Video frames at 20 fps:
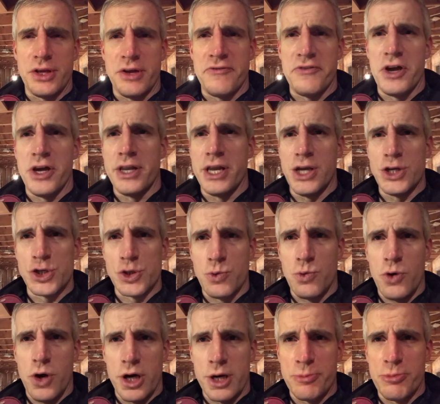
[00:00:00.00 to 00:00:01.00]
foundation
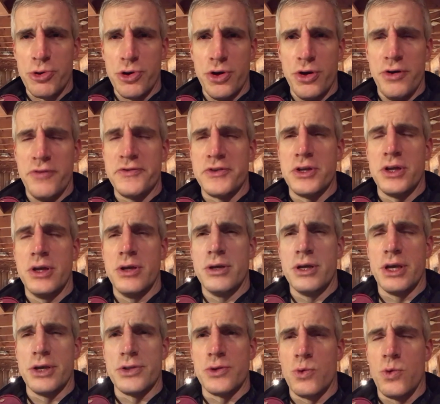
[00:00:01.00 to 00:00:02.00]

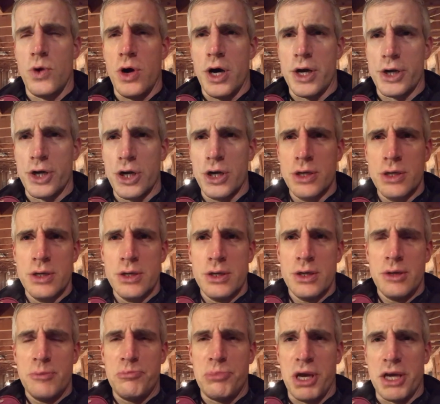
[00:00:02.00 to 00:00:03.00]
waterproofed, get the water
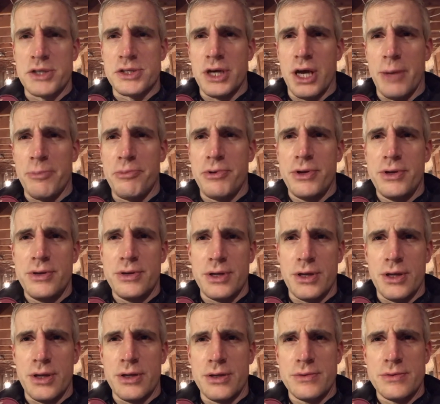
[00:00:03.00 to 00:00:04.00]
picked up
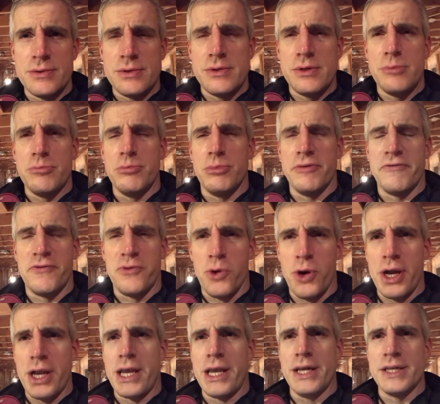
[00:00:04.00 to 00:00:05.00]

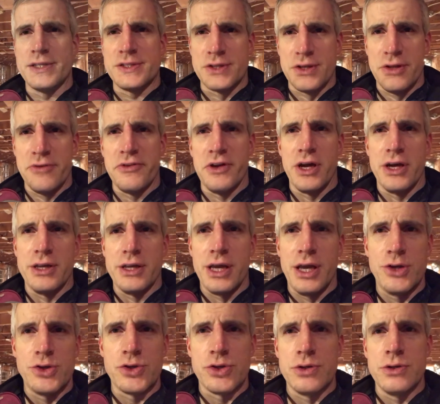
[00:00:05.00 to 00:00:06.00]
before it gets to the
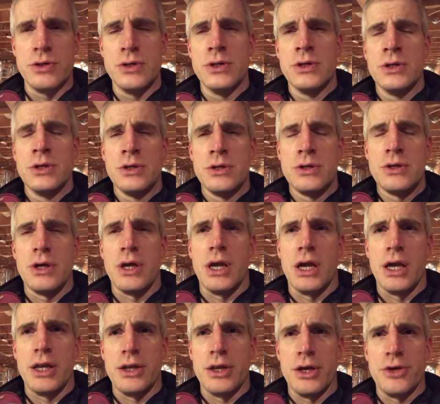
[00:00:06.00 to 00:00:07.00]
foundation
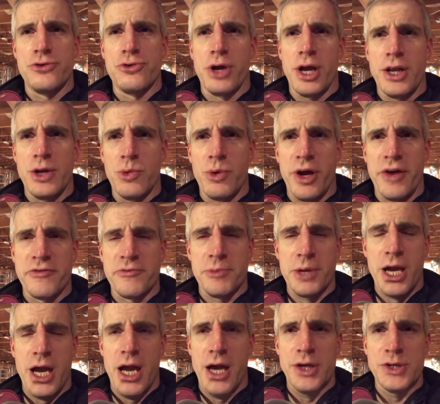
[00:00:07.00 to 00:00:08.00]
and drained away from
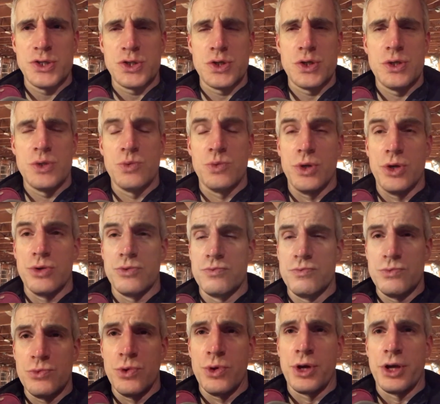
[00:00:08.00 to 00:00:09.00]
the house, we'll
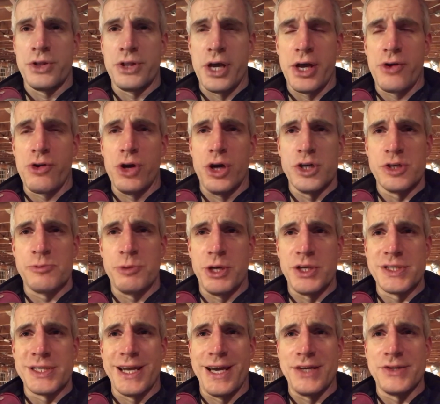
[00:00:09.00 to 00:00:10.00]
get that crawl
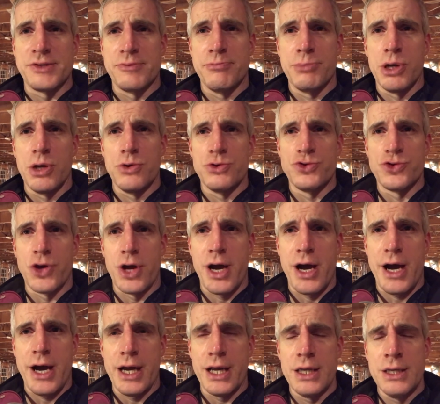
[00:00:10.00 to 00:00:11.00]
space nice and bone
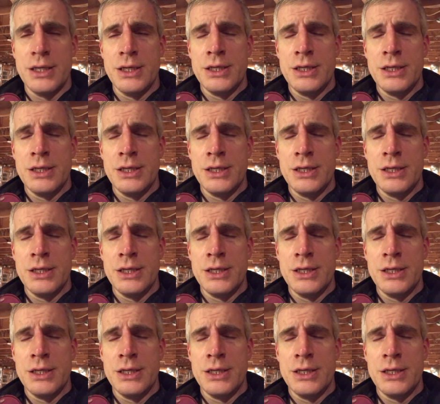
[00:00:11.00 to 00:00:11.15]
dry,